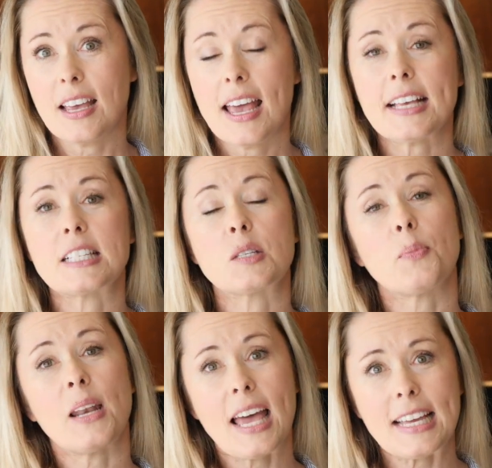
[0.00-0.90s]

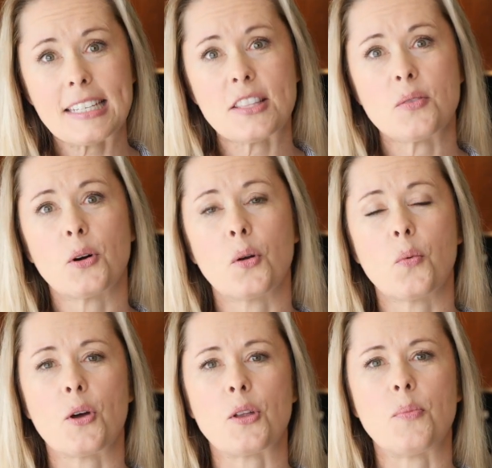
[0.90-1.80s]
Explain to them what a
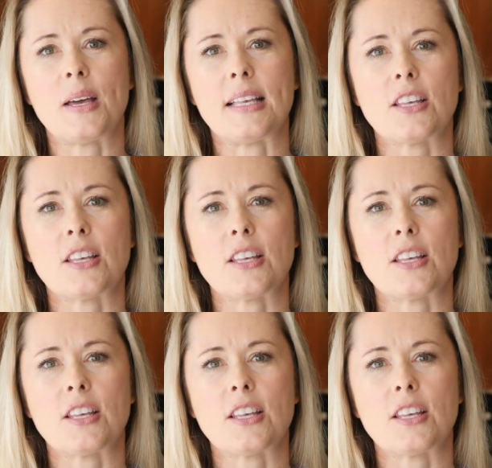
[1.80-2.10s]
word means.